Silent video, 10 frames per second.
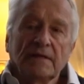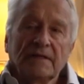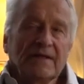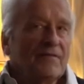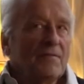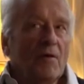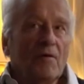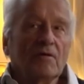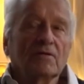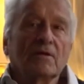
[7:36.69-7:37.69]
they were
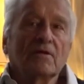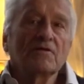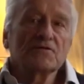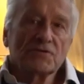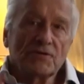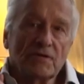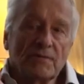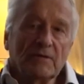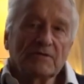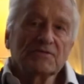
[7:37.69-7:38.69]
more concerned
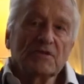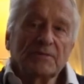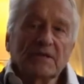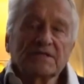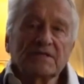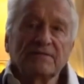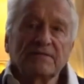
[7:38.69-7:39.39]
about the subjective